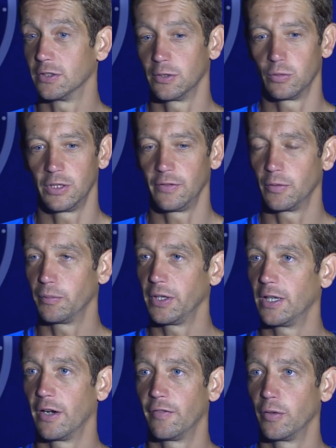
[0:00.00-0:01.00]
because it wouldn't even
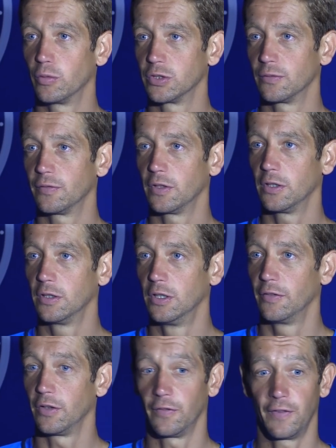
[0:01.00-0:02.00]
be there if it wasn't for
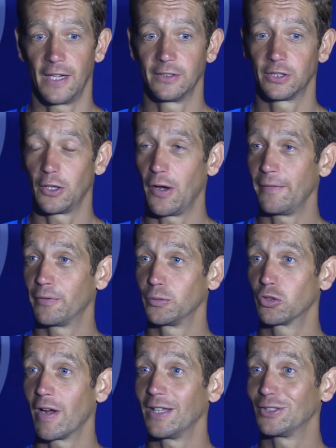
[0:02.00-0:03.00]
the fans starting from
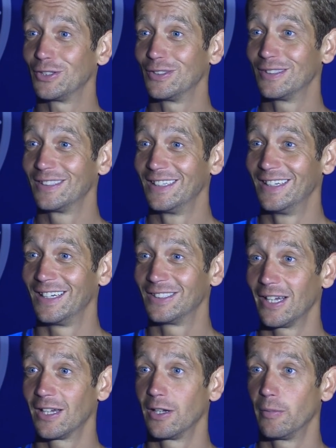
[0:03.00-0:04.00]
scratch and
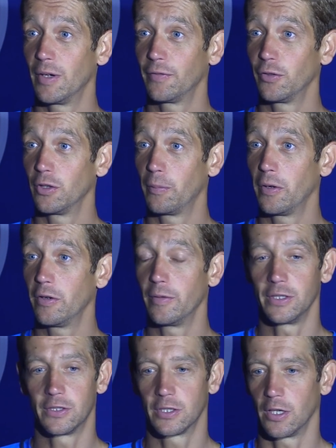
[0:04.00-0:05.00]
taking them up through the
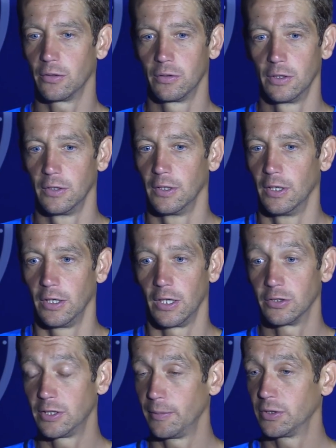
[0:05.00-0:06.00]
pyramid. So, you
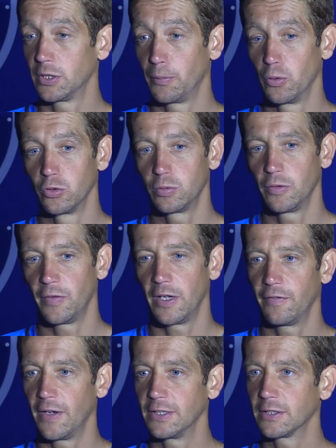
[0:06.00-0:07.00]
know, similar to Portsmouth, how
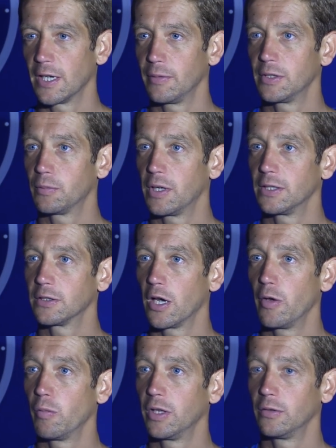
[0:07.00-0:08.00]
the fans kept this place
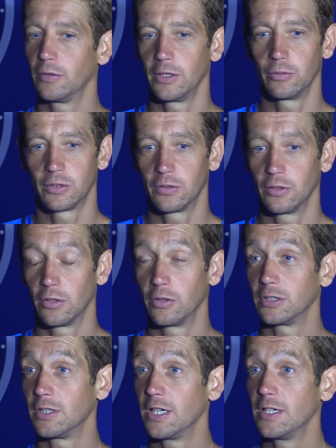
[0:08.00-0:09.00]
going when it was on
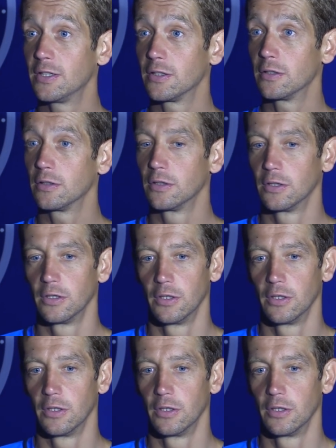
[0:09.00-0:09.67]
its knees. And